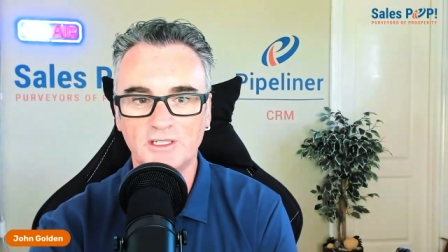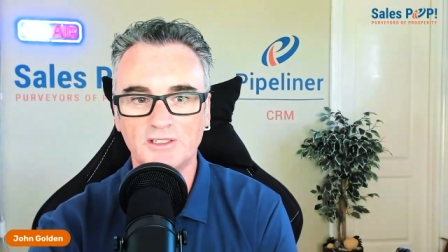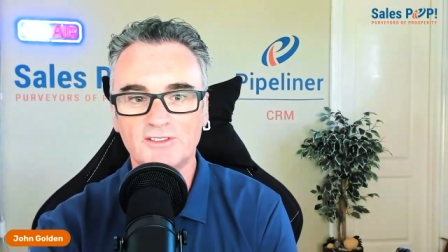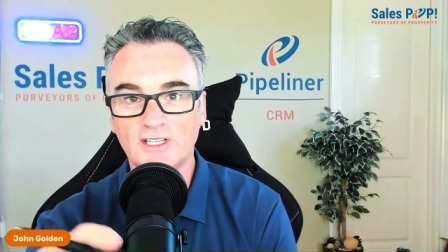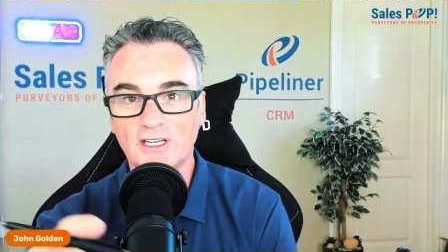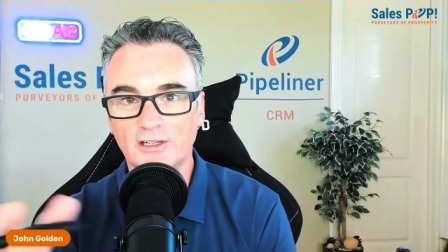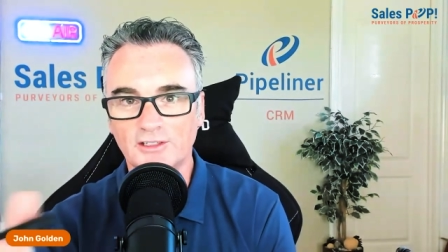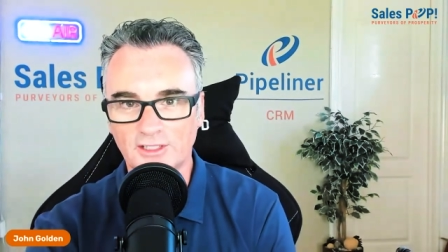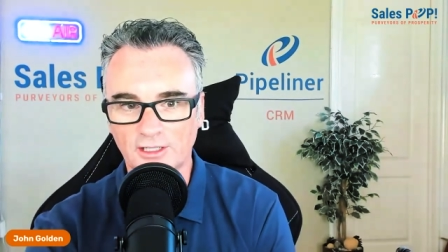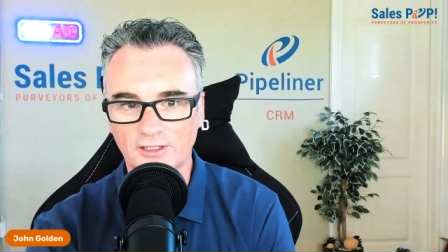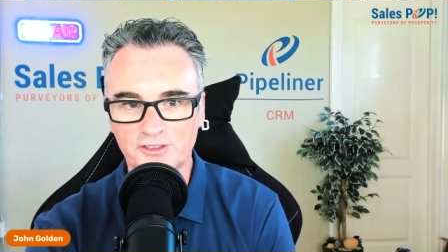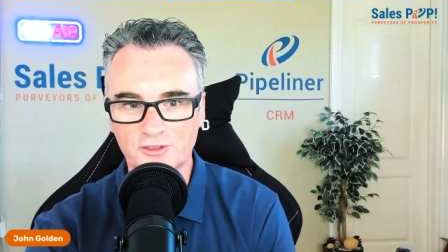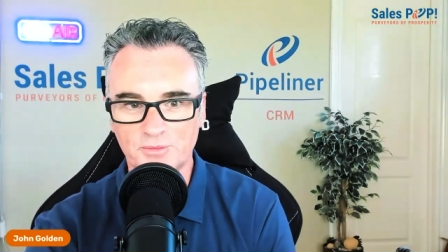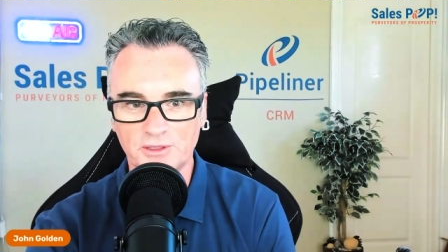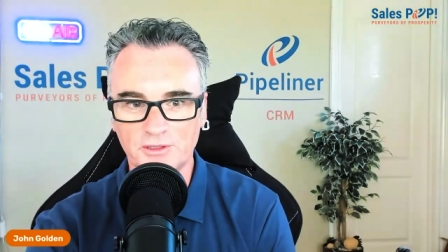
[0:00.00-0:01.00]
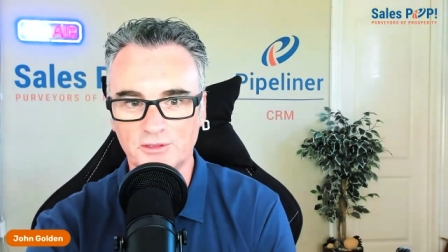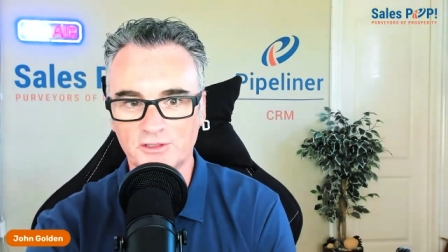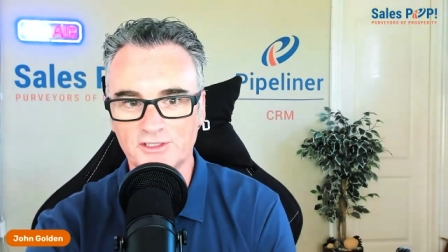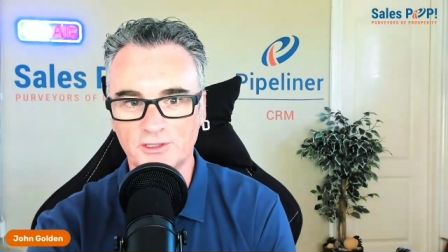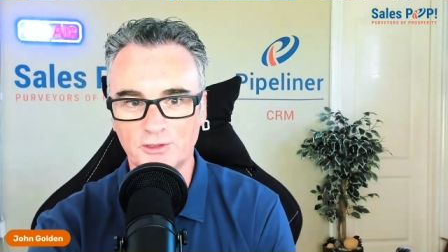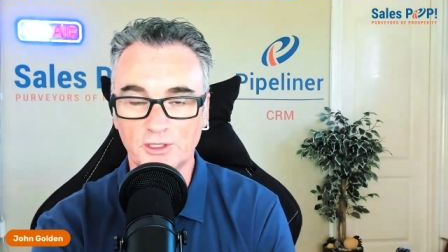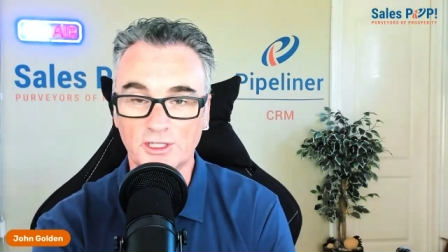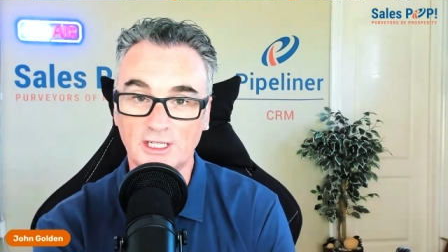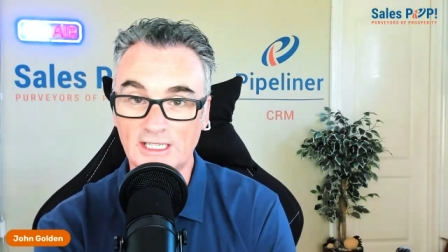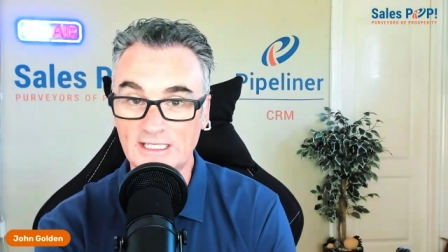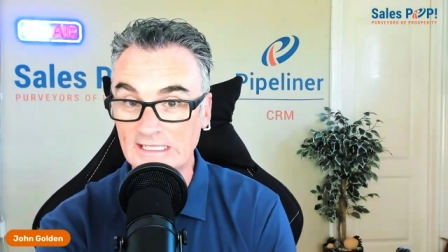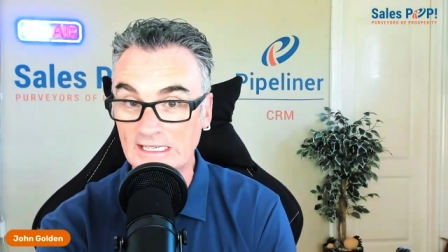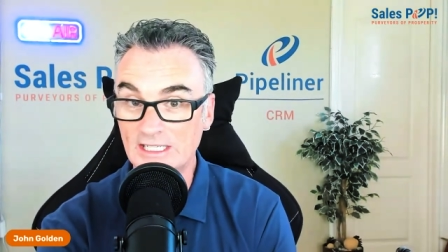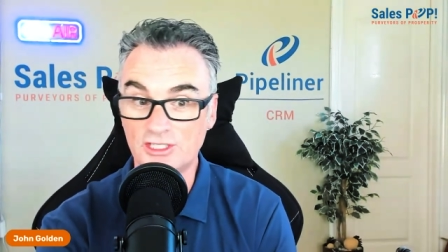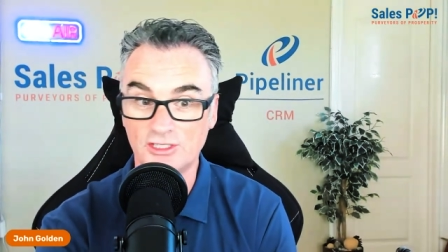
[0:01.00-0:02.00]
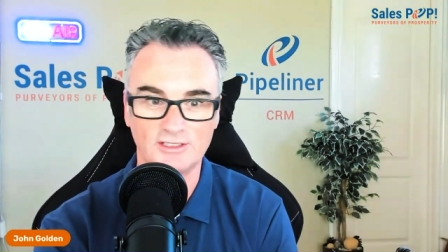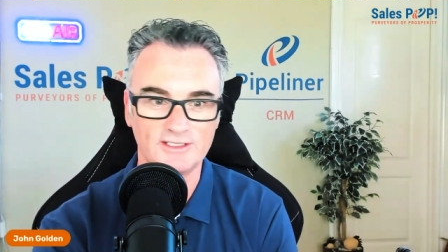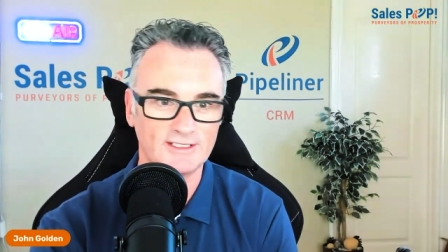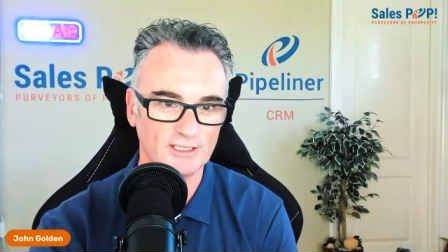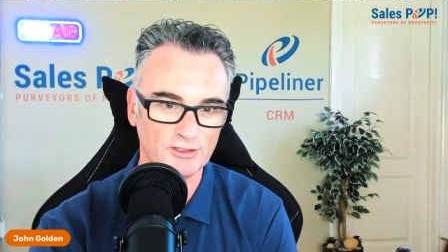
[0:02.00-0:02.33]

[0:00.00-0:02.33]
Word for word: because they are the entrepreneurs and organizations.